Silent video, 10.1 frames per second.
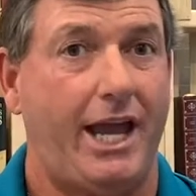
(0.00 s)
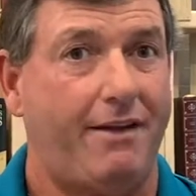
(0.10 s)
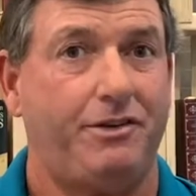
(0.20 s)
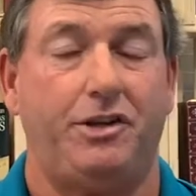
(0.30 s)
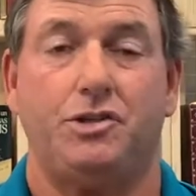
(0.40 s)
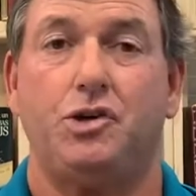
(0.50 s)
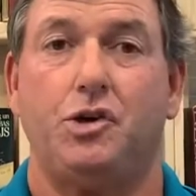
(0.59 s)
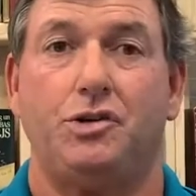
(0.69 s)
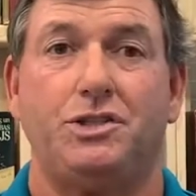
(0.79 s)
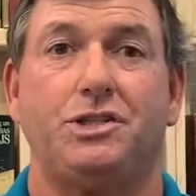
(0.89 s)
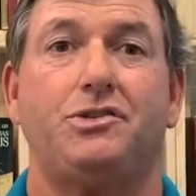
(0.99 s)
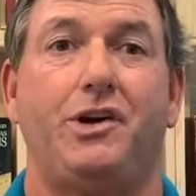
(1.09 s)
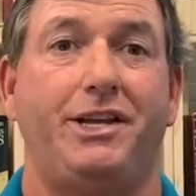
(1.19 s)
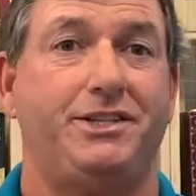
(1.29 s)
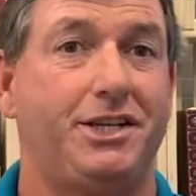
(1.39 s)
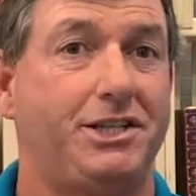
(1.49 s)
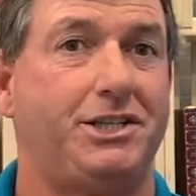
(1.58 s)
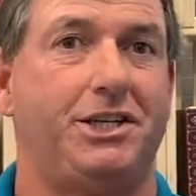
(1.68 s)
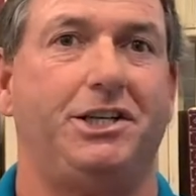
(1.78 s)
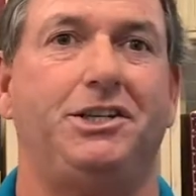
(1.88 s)
after the church
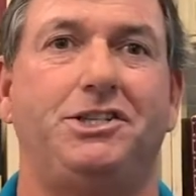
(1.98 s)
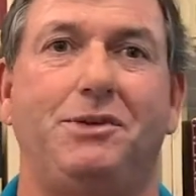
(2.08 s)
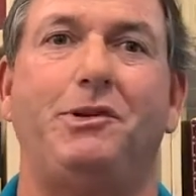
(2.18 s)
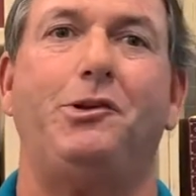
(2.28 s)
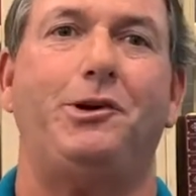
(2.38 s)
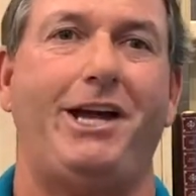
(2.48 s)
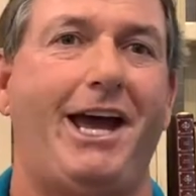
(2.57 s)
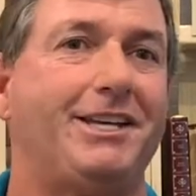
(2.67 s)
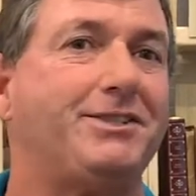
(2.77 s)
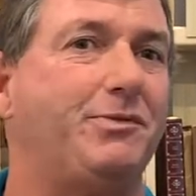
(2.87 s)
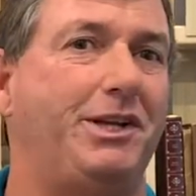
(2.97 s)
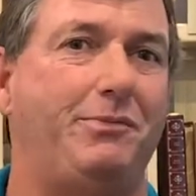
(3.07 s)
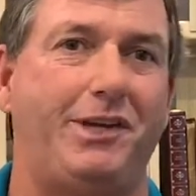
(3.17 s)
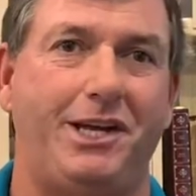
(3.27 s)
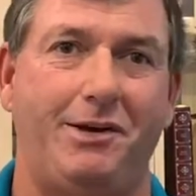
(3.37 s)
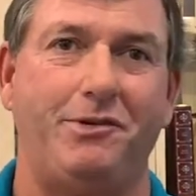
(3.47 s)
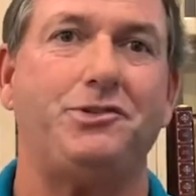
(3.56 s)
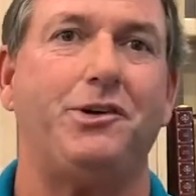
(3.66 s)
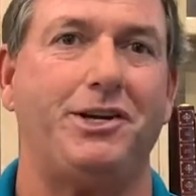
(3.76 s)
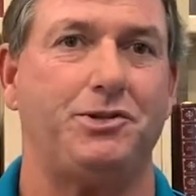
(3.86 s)
transition, Jim and Lloyd asked me to become the
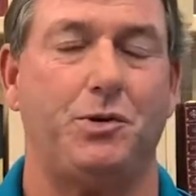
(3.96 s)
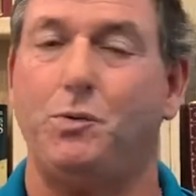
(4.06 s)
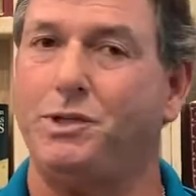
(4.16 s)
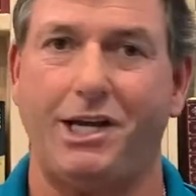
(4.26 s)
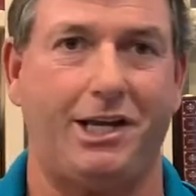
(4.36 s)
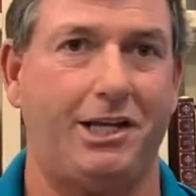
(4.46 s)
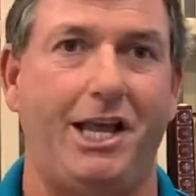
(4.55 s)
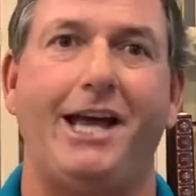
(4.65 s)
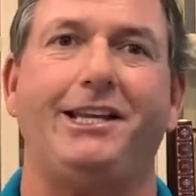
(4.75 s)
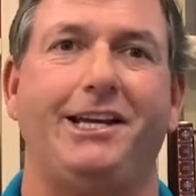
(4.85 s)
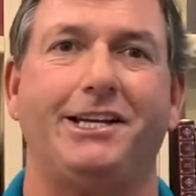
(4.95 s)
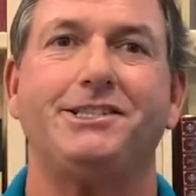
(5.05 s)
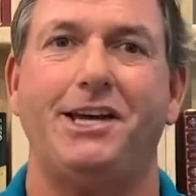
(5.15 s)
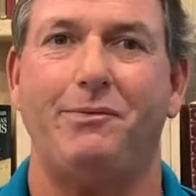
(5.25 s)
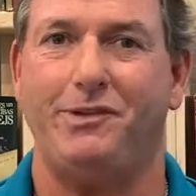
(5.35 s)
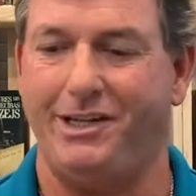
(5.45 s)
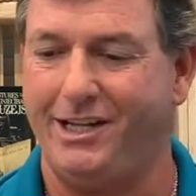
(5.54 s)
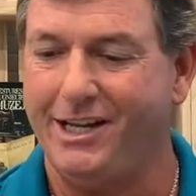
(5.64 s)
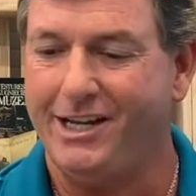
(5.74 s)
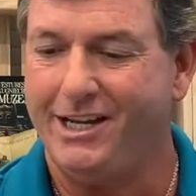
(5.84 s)
treasurer, which I gladly
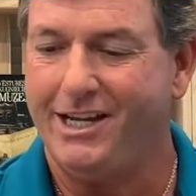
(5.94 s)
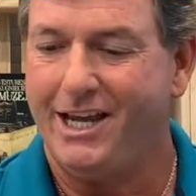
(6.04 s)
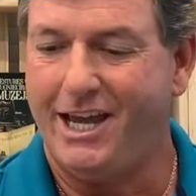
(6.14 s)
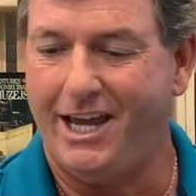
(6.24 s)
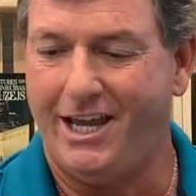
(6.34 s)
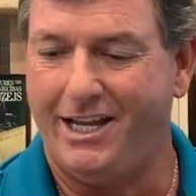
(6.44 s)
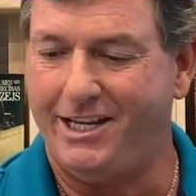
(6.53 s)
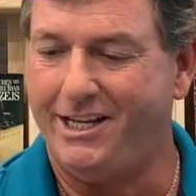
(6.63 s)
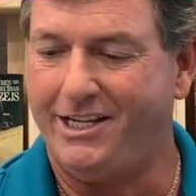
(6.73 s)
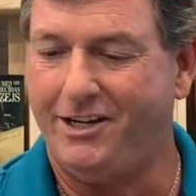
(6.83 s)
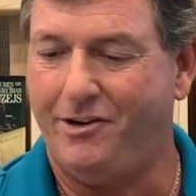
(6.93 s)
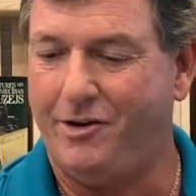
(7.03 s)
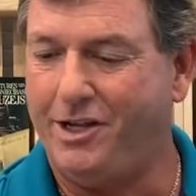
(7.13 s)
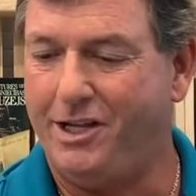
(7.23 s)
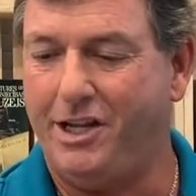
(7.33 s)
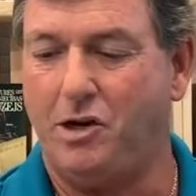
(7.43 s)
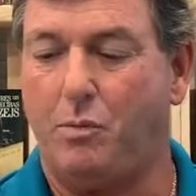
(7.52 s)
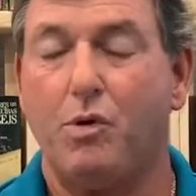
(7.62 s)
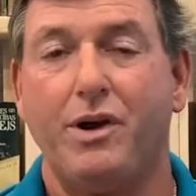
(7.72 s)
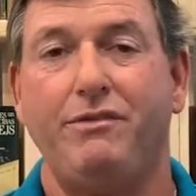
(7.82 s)
accepted. And in our
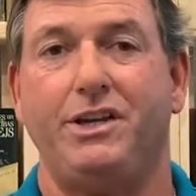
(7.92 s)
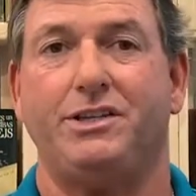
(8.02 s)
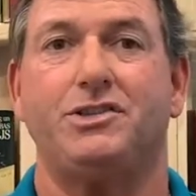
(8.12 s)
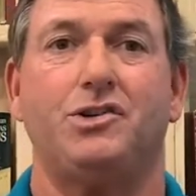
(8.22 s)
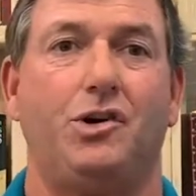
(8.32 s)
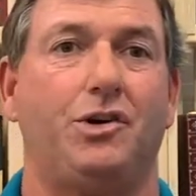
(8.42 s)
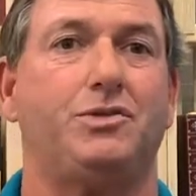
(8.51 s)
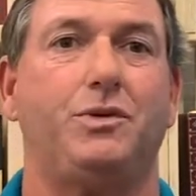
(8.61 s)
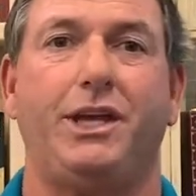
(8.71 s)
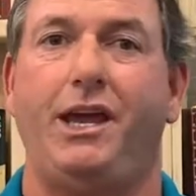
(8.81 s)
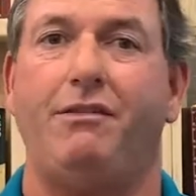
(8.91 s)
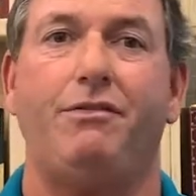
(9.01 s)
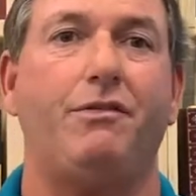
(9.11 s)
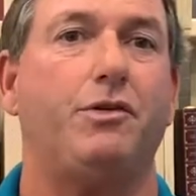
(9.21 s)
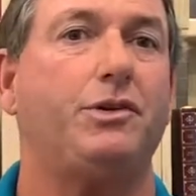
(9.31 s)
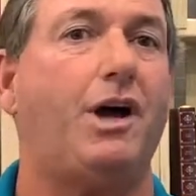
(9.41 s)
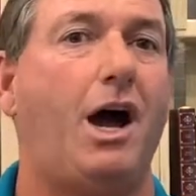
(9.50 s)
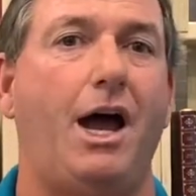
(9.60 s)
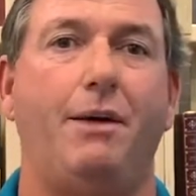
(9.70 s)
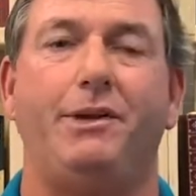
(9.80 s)
previous church, we gave of our
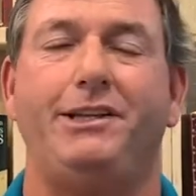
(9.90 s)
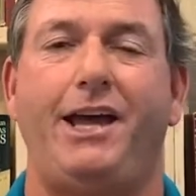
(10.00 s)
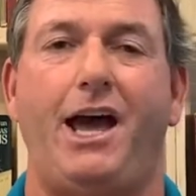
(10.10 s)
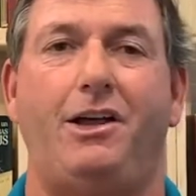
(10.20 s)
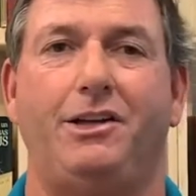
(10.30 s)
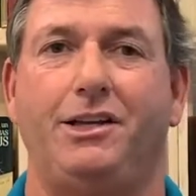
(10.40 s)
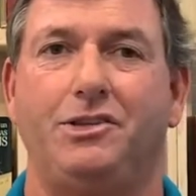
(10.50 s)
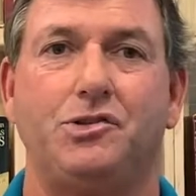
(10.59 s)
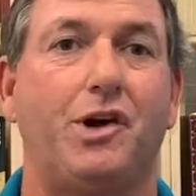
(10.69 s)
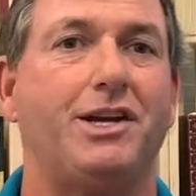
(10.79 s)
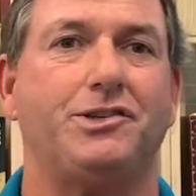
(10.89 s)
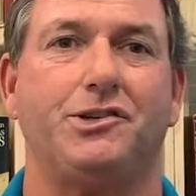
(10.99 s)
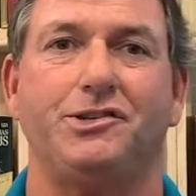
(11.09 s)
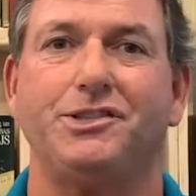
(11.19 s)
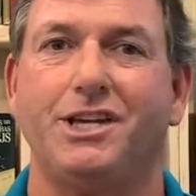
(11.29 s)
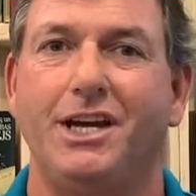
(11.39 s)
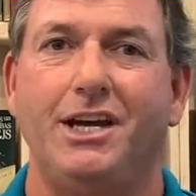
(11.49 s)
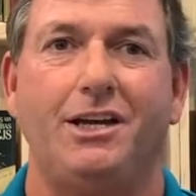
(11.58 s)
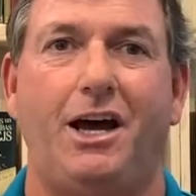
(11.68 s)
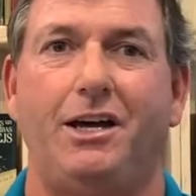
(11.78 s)
time and talent and treasures
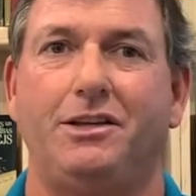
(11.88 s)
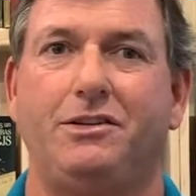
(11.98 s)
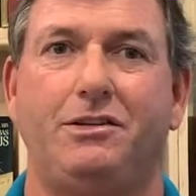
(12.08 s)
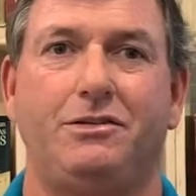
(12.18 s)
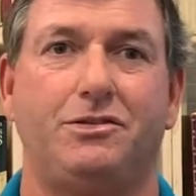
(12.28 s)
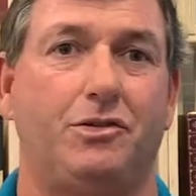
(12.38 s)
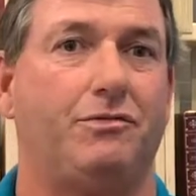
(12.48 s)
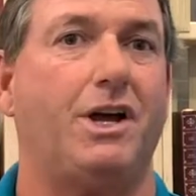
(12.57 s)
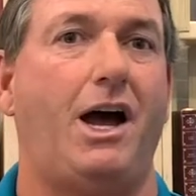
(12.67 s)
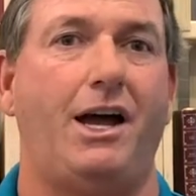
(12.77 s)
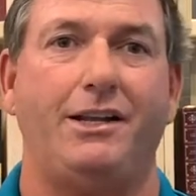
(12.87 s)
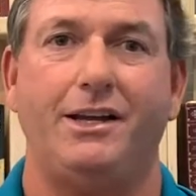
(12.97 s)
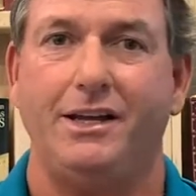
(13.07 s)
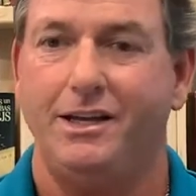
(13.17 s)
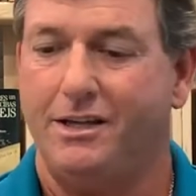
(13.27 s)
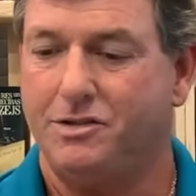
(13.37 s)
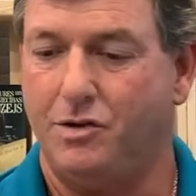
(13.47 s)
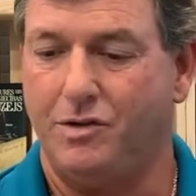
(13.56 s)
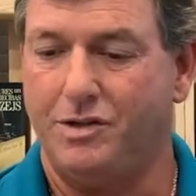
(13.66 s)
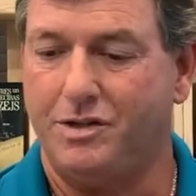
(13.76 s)
to serve God.
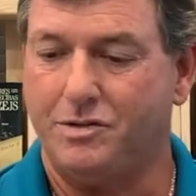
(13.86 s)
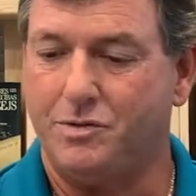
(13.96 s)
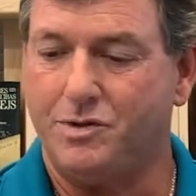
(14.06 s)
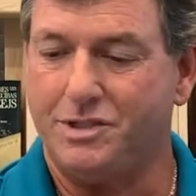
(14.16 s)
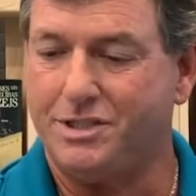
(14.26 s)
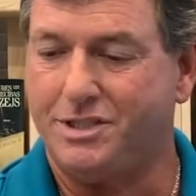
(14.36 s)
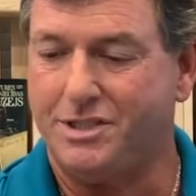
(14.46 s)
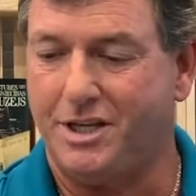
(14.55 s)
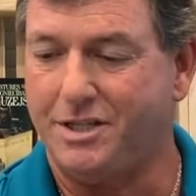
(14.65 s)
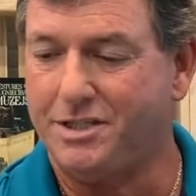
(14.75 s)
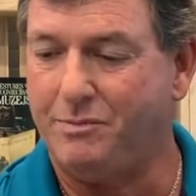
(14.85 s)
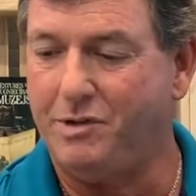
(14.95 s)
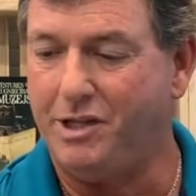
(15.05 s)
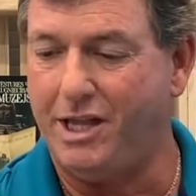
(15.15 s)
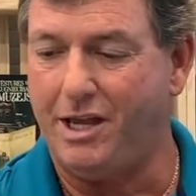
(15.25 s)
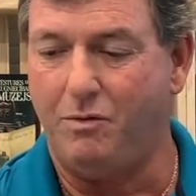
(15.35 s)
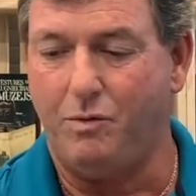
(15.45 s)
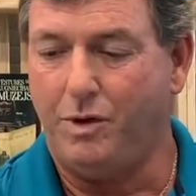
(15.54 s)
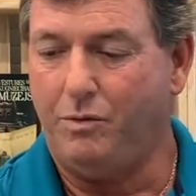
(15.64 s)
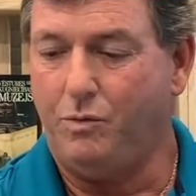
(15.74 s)
So this was something that
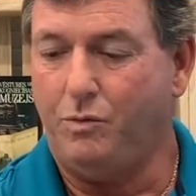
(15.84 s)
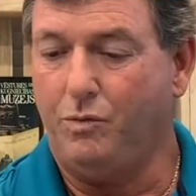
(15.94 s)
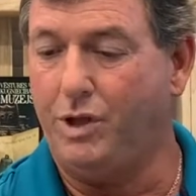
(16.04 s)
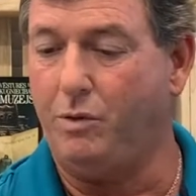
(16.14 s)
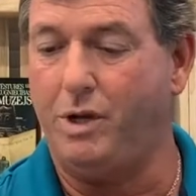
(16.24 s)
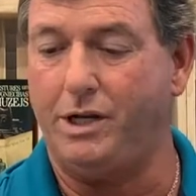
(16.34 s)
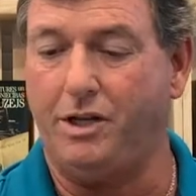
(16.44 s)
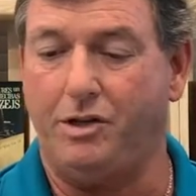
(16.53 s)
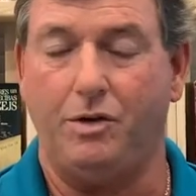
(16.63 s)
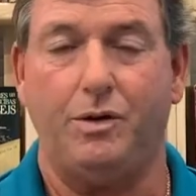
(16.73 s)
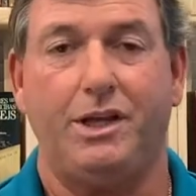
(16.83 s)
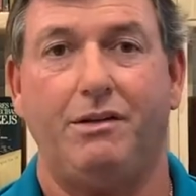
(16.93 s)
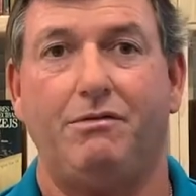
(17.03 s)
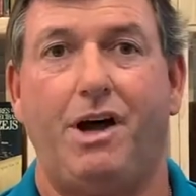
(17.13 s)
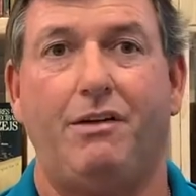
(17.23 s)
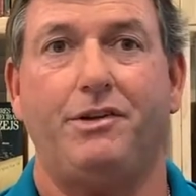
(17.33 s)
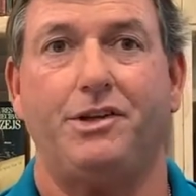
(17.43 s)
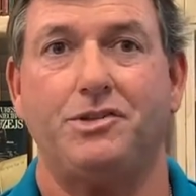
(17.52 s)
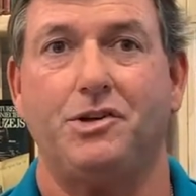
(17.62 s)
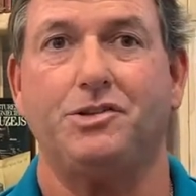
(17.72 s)
we really wanted to do and get involved in
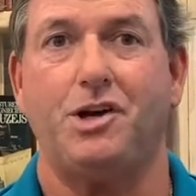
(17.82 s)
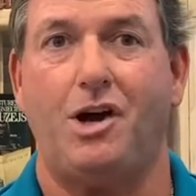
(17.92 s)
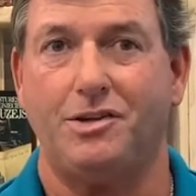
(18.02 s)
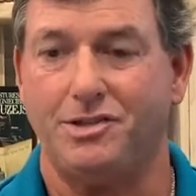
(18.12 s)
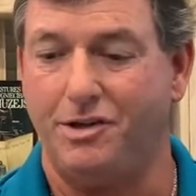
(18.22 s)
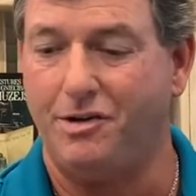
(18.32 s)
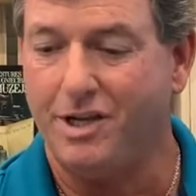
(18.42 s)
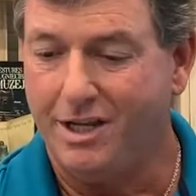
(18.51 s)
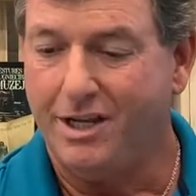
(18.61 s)
the church also.